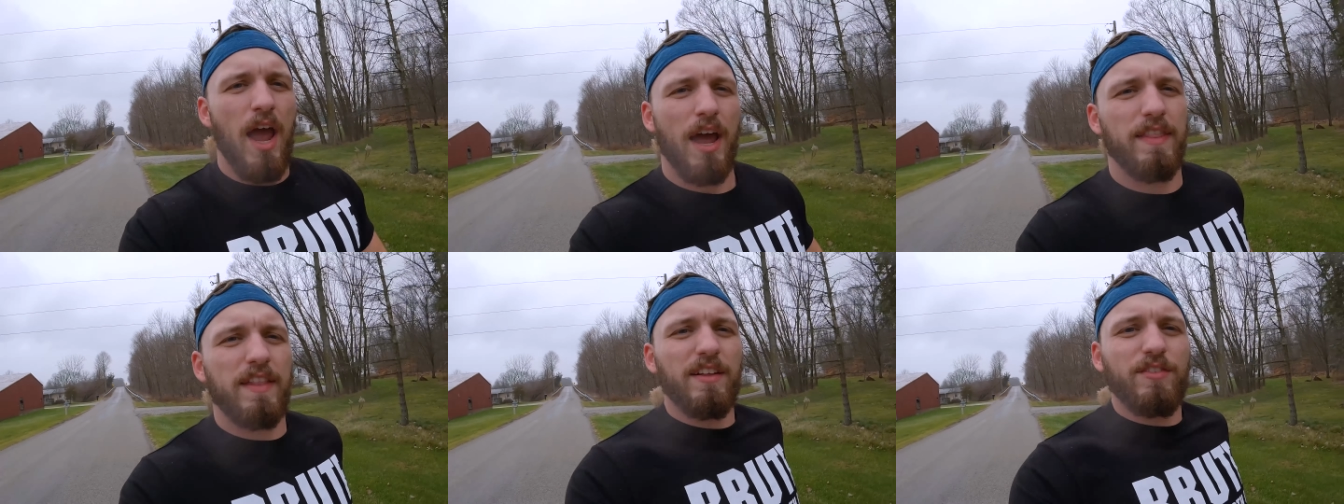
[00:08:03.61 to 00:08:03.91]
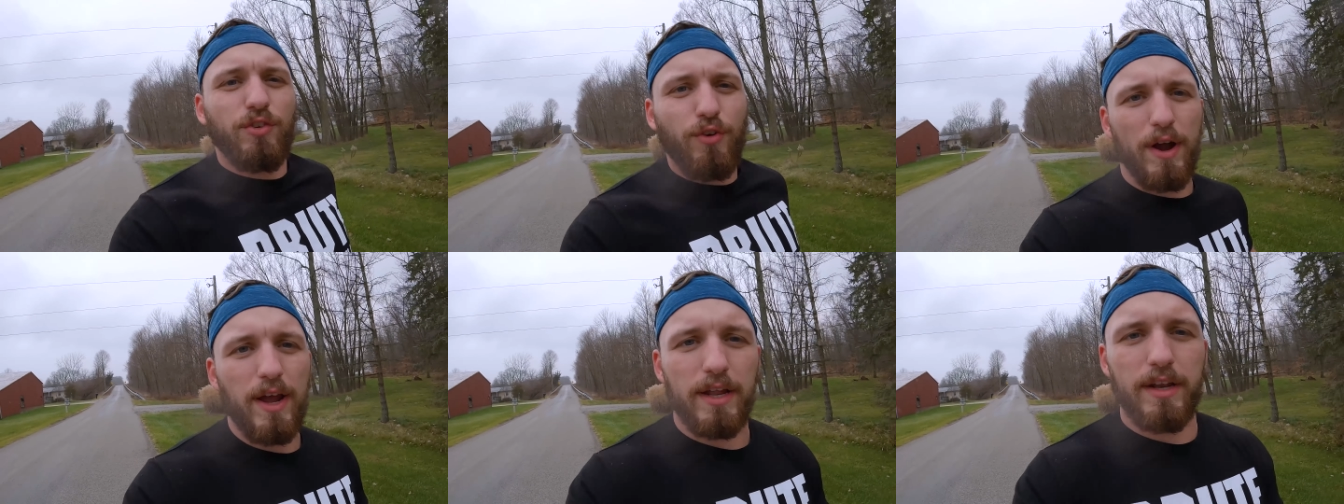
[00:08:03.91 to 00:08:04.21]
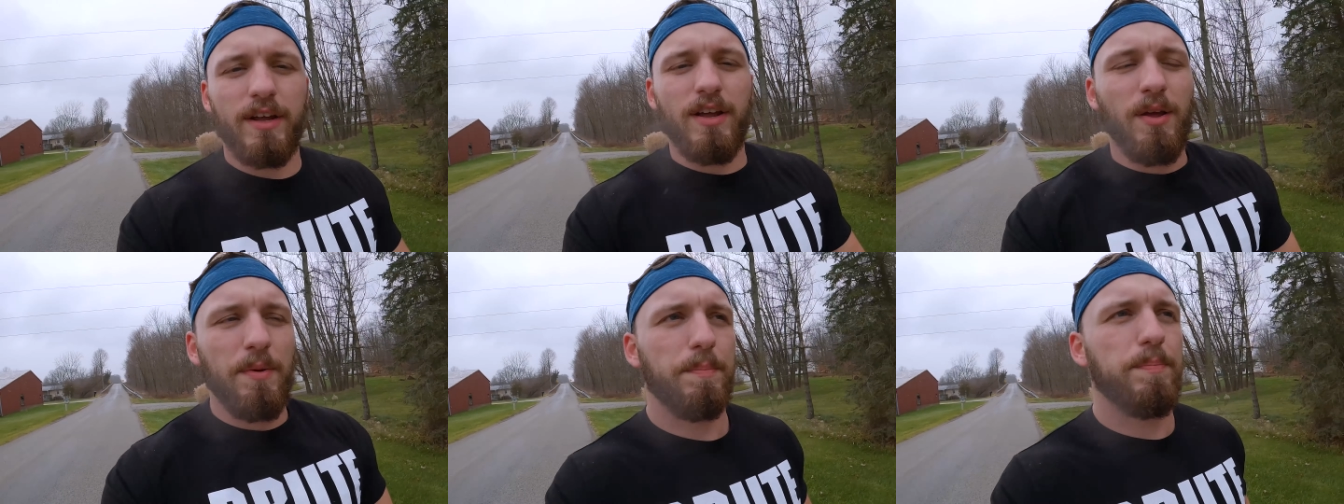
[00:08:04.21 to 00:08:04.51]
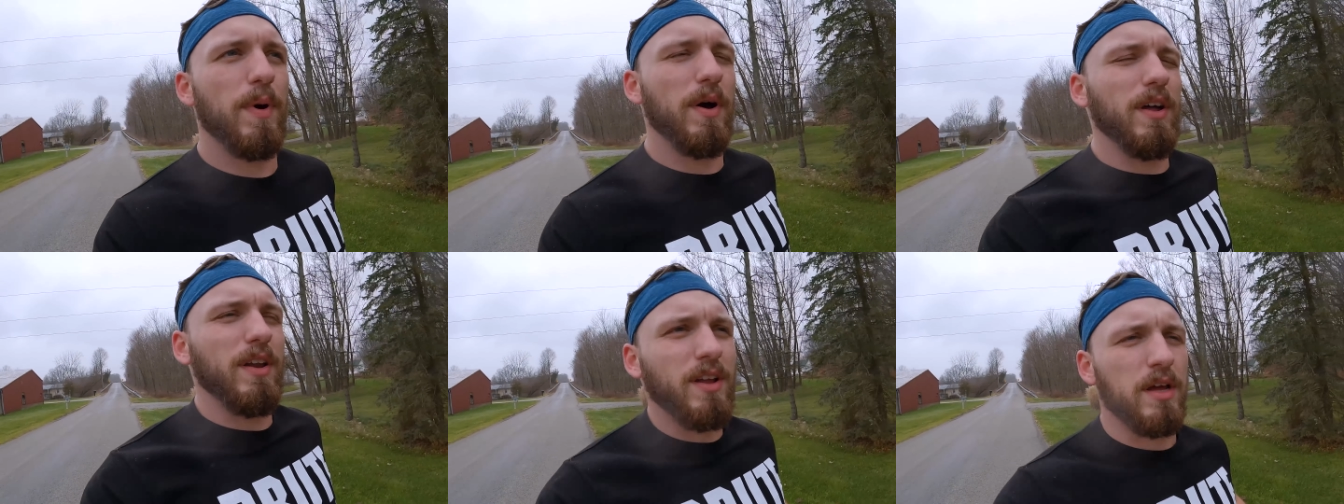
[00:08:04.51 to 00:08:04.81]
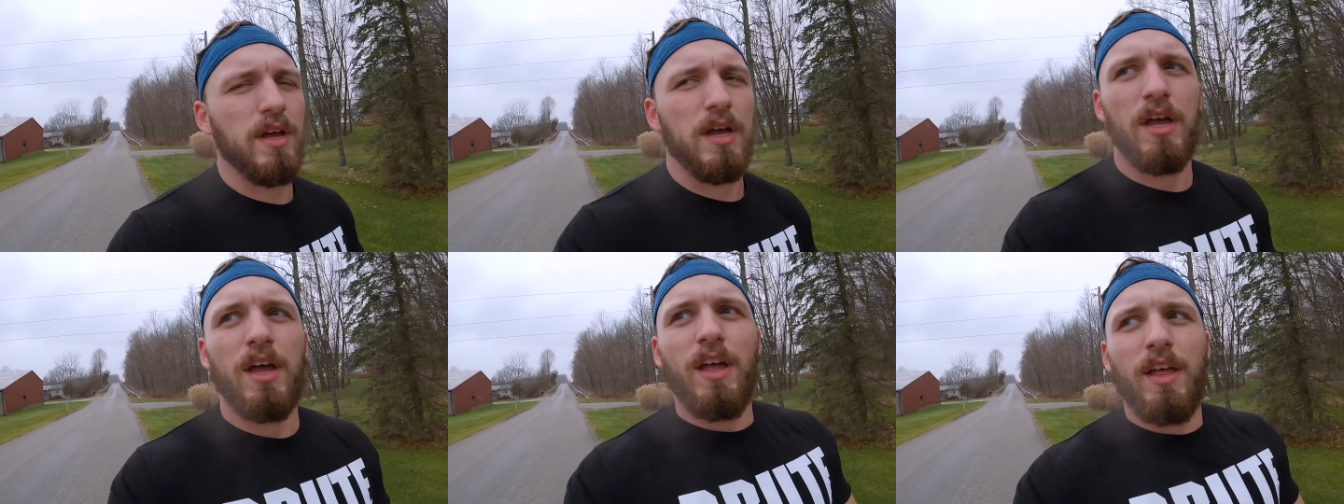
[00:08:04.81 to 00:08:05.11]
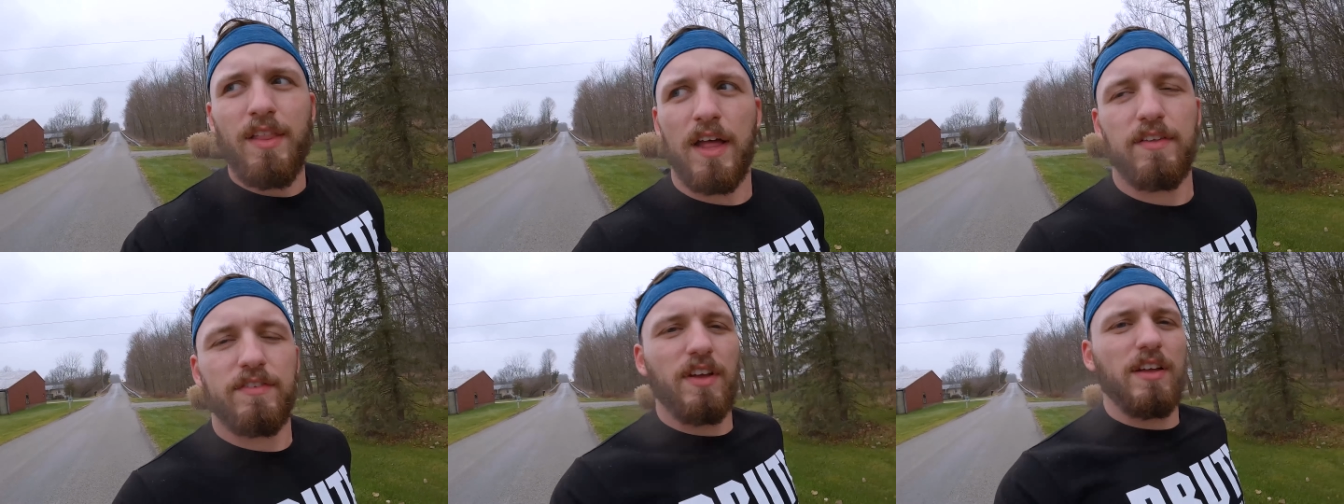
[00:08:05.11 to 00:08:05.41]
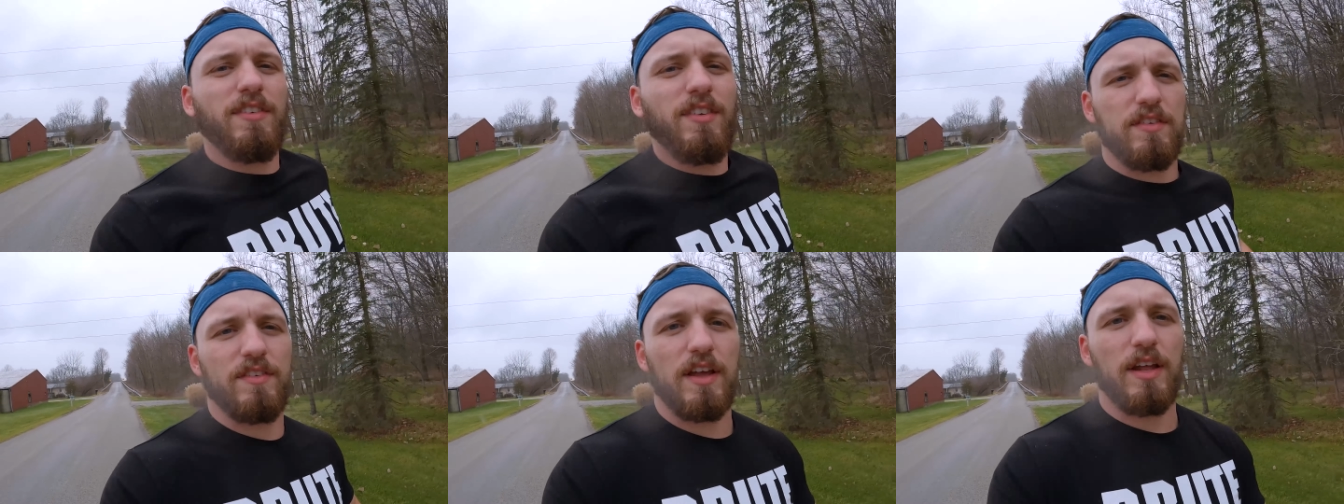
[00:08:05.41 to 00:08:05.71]
and that's great, but that's
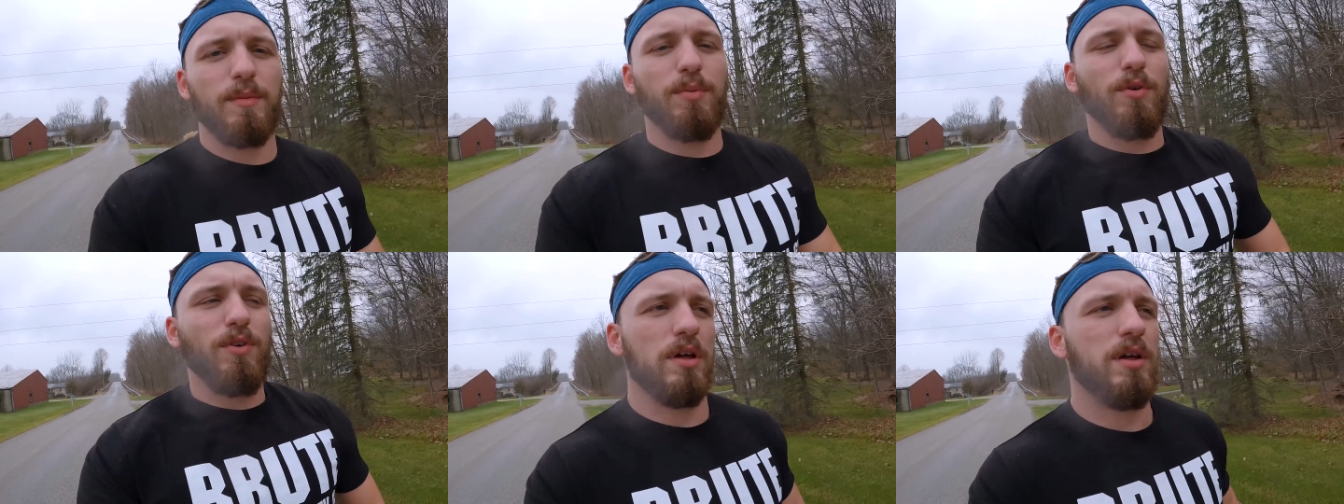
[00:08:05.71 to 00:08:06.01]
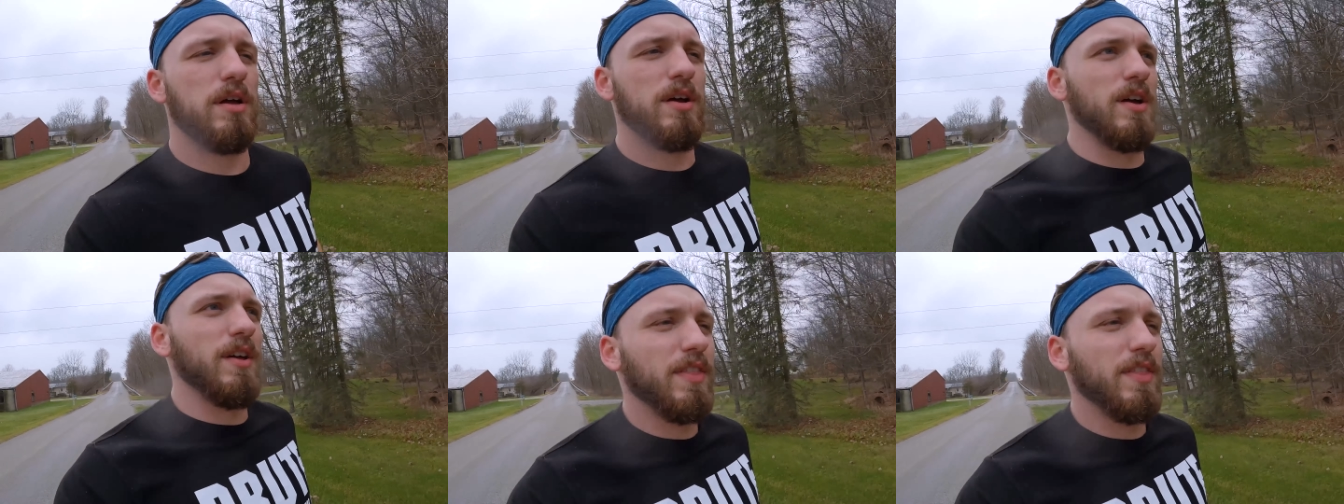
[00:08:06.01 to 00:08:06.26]
not sustainable.